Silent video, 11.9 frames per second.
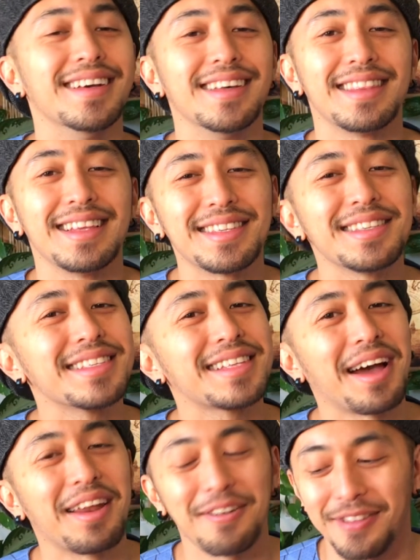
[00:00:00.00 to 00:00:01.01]
this is
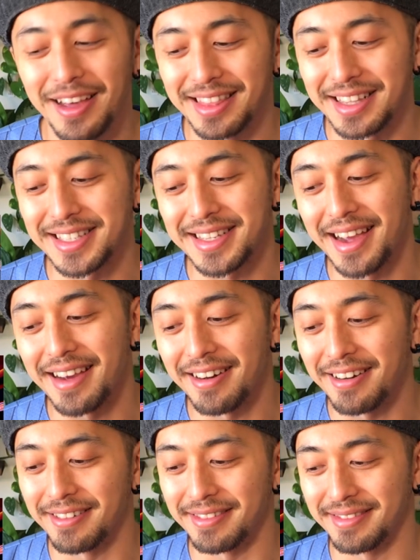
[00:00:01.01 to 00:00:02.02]
kind of like the
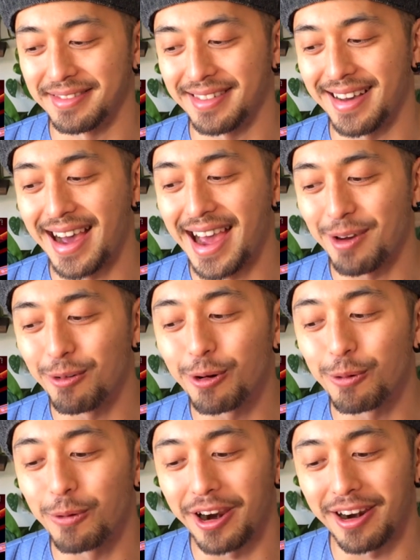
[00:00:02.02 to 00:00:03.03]
style I
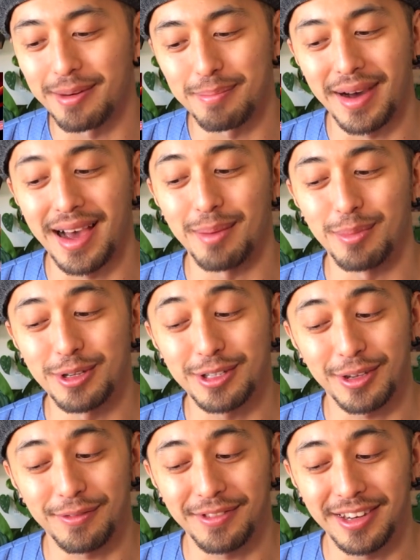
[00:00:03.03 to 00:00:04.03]
would wear in my
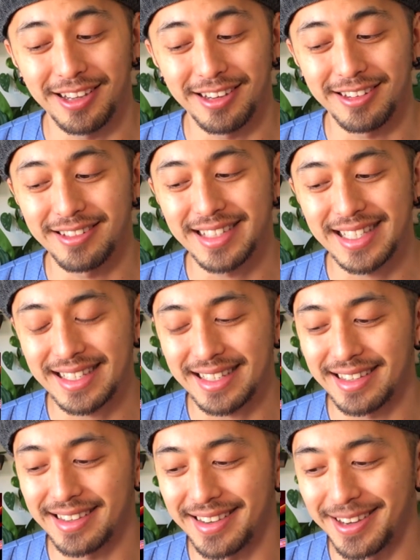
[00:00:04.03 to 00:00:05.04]
music videos.
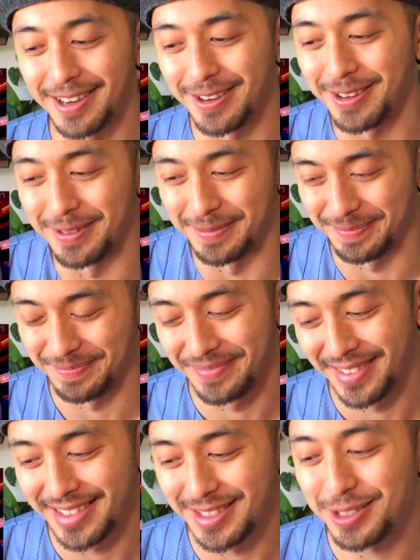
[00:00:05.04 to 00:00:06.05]
Um,
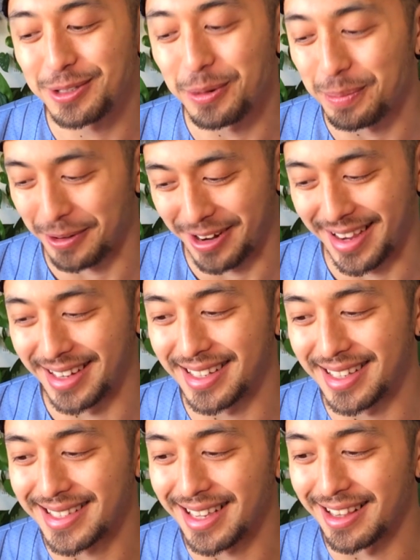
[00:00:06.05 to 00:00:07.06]
super
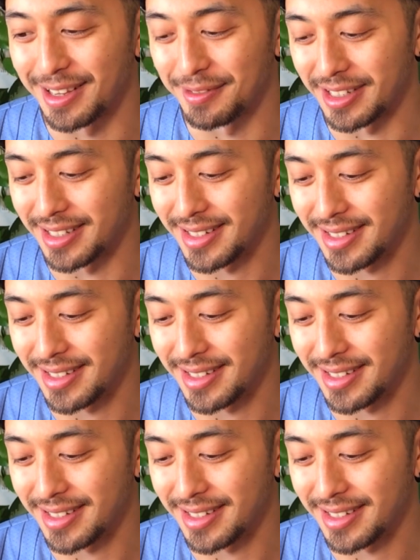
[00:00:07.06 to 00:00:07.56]
90s. I love it.